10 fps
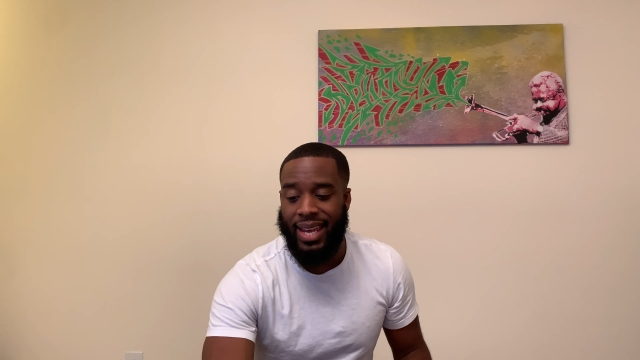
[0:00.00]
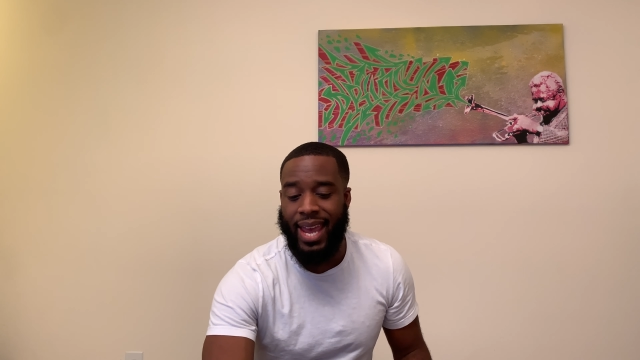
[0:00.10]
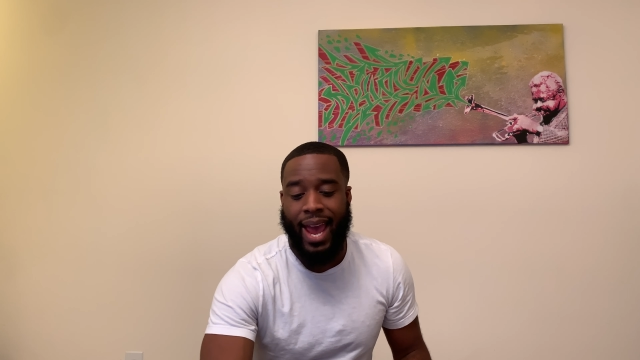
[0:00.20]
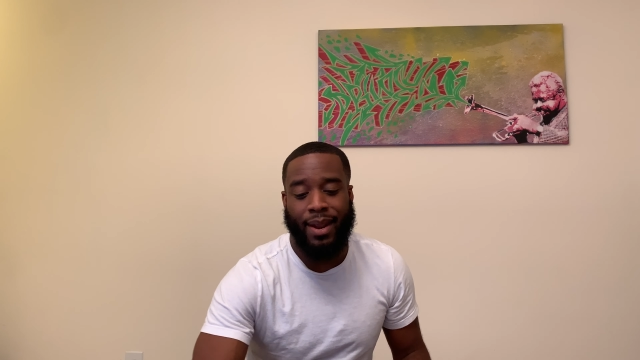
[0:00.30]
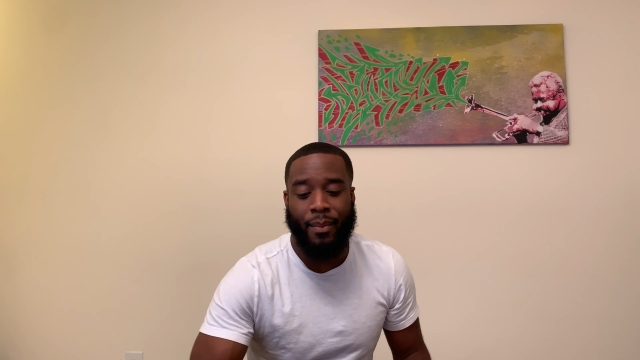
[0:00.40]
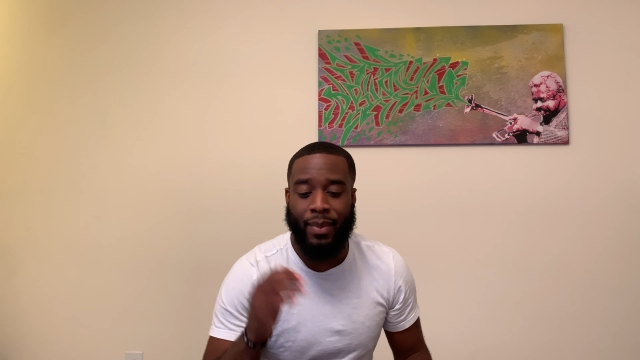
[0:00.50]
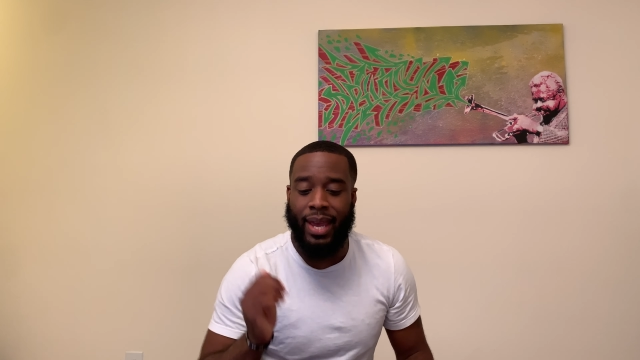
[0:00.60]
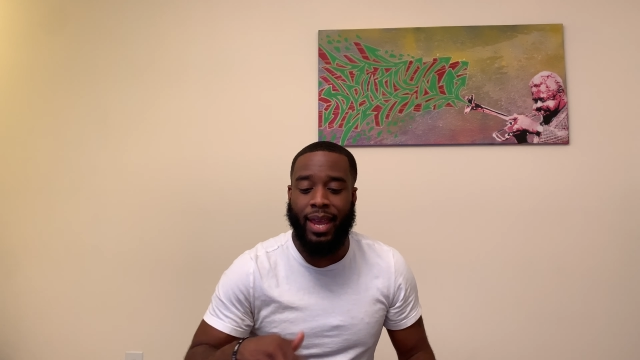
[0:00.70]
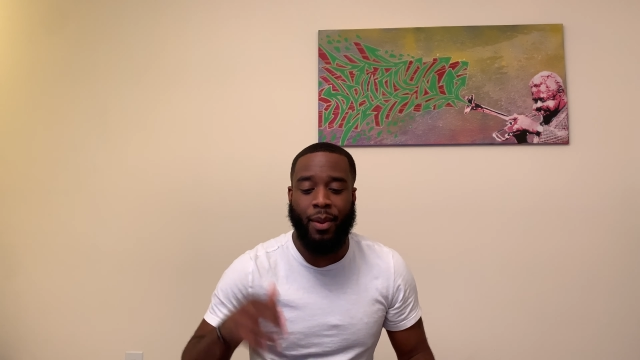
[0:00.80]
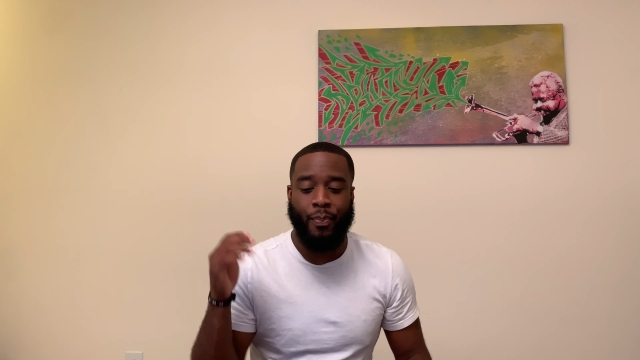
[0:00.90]
He had a
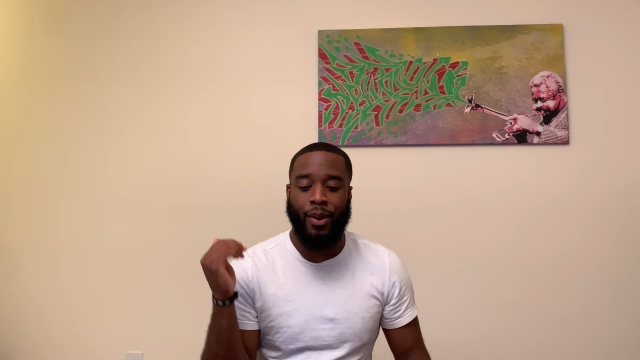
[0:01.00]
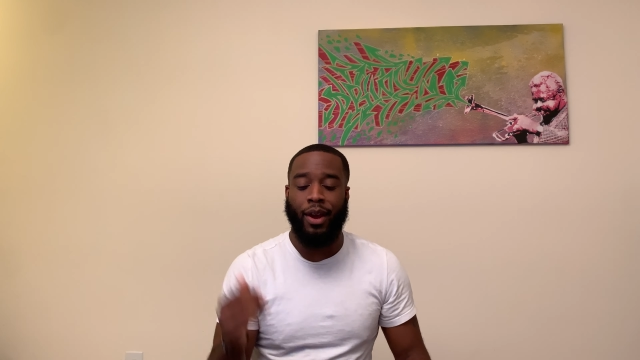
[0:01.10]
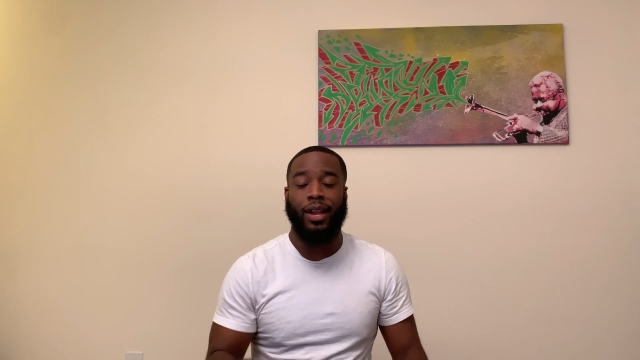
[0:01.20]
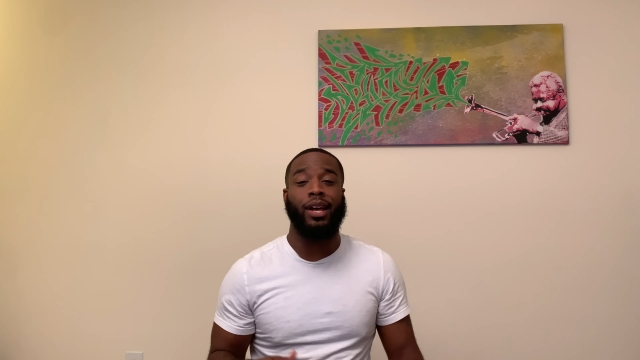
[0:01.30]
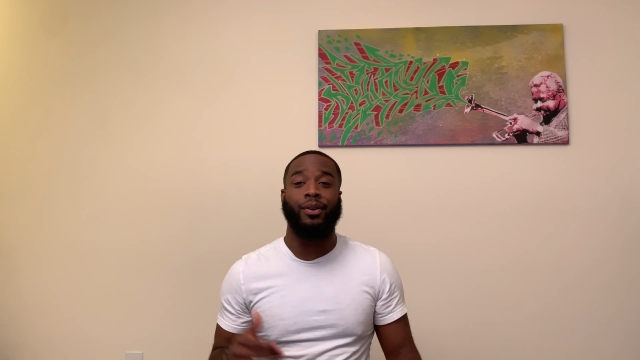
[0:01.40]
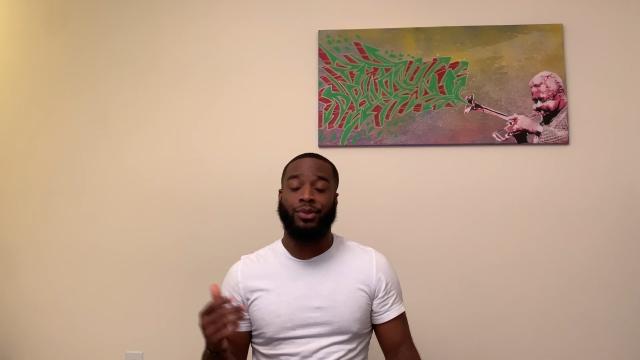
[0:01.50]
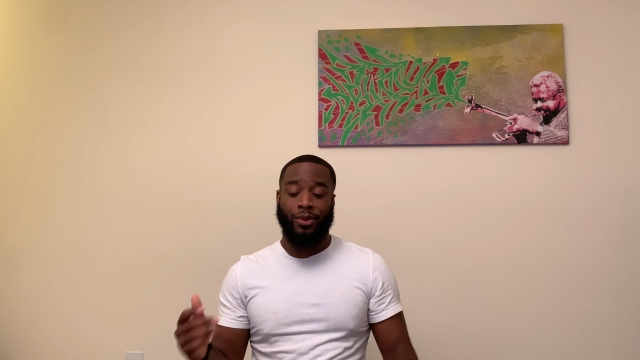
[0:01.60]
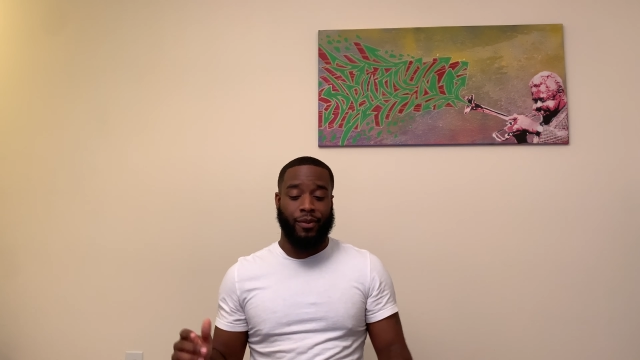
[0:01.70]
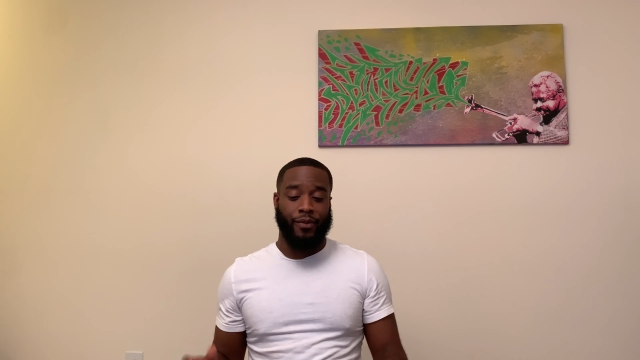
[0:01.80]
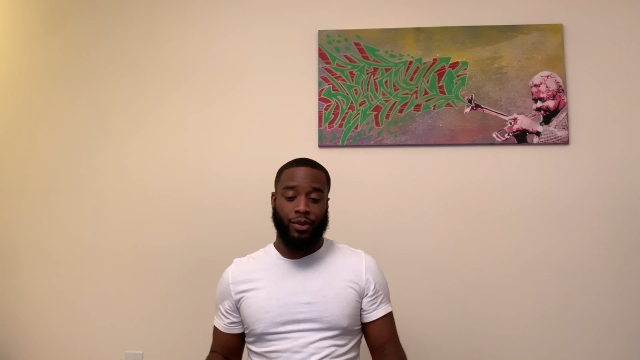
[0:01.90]
mean parallel
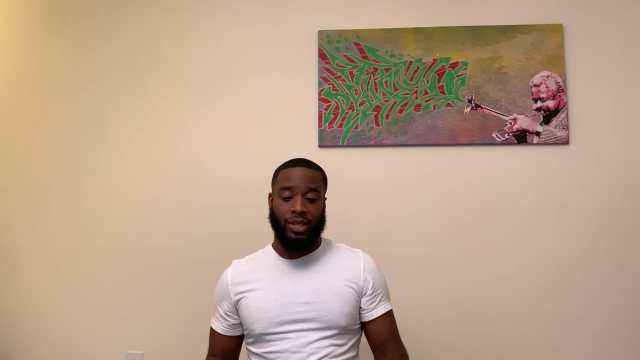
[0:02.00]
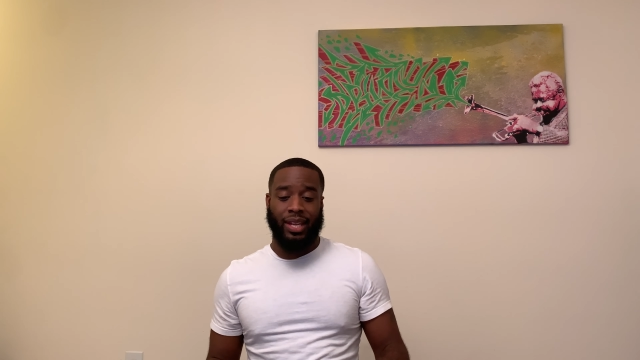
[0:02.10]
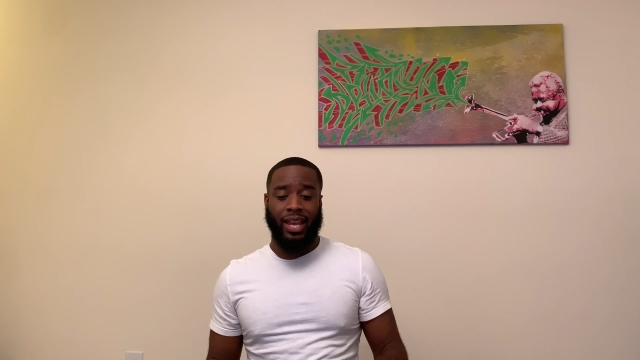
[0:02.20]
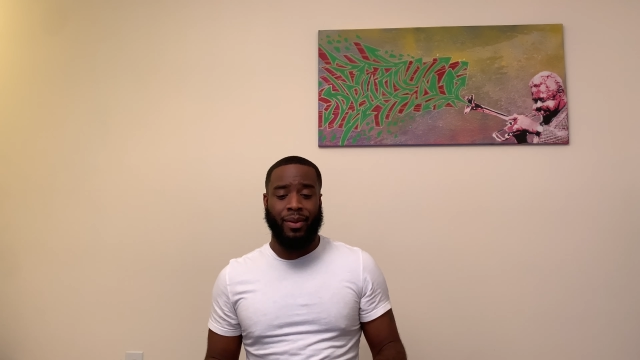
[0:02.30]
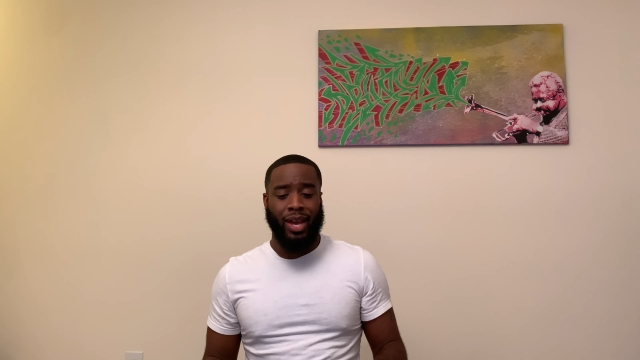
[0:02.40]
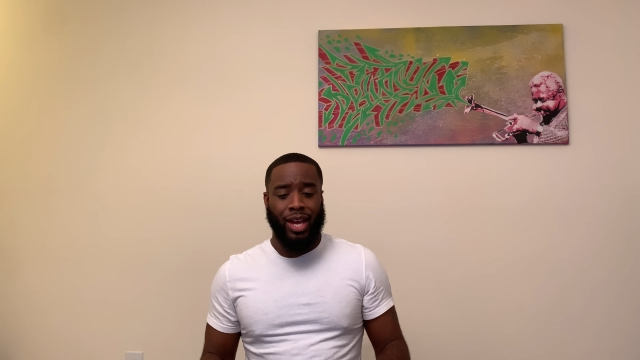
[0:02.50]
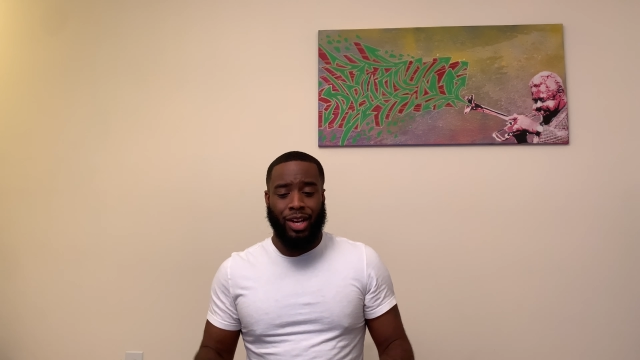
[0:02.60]
universe game.